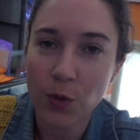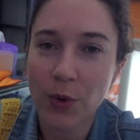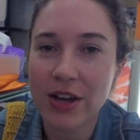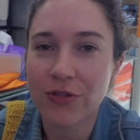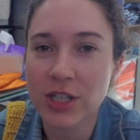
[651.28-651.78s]

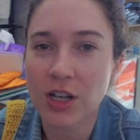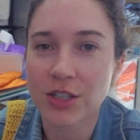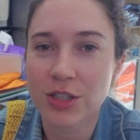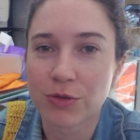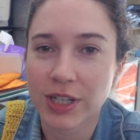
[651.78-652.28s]
When I first
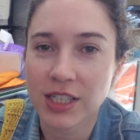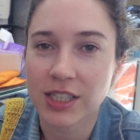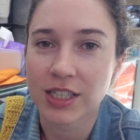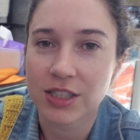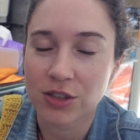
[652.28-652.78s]
got to the ring
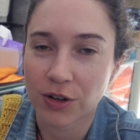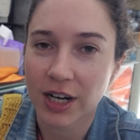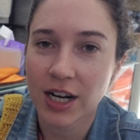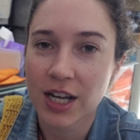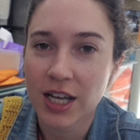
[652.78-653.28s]
cleaning
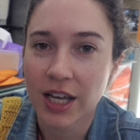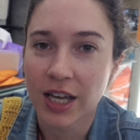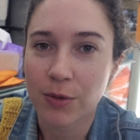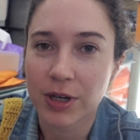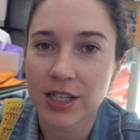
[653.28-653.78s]
store,
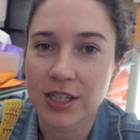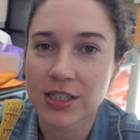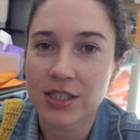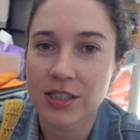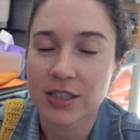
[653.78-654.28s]
it
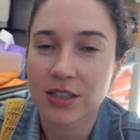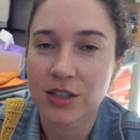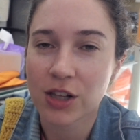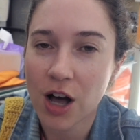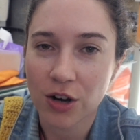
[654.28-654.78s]
was
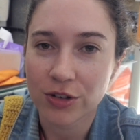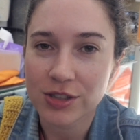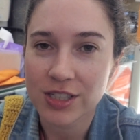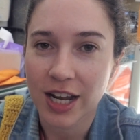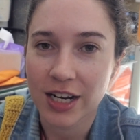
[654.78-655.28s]

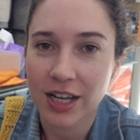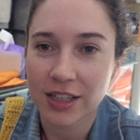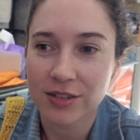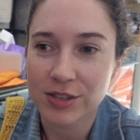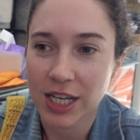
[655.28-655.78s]
closed and it
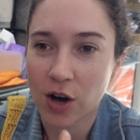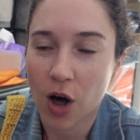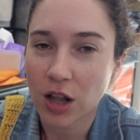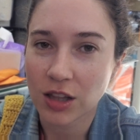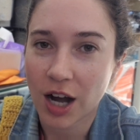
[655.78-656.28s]
was like
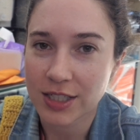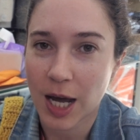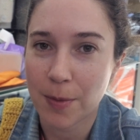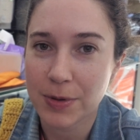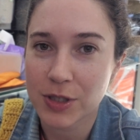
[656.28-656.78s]
all locked
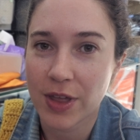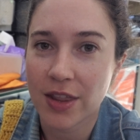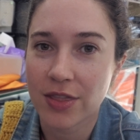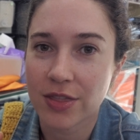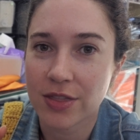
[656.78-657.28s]
up. So
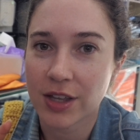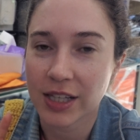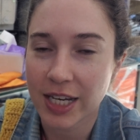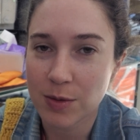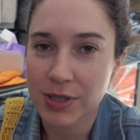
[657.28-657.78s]
then the
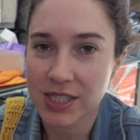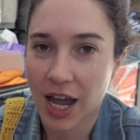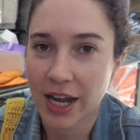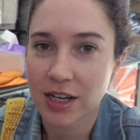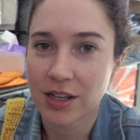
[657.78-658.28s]
lady
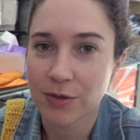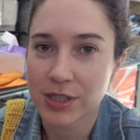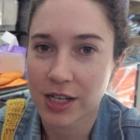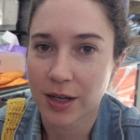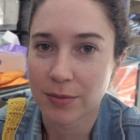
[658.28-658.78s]
beside it
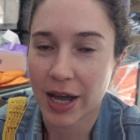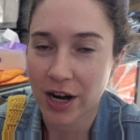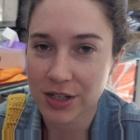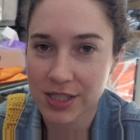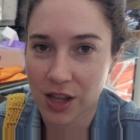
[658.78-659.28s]
was um, a
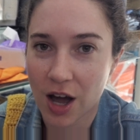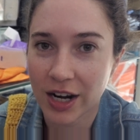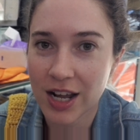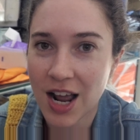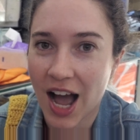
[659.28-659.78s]
hair
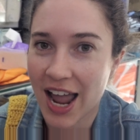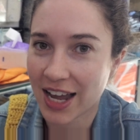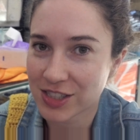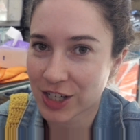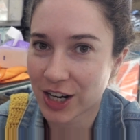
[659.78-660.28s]
salon. I
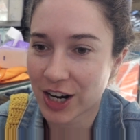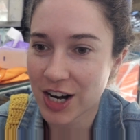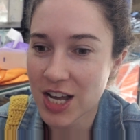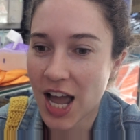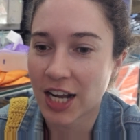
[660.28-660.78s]
asked
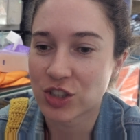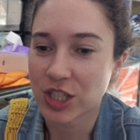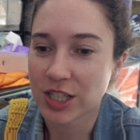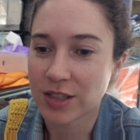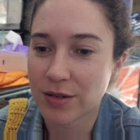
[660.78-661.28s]
her and
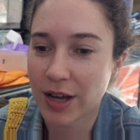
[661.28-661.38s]
she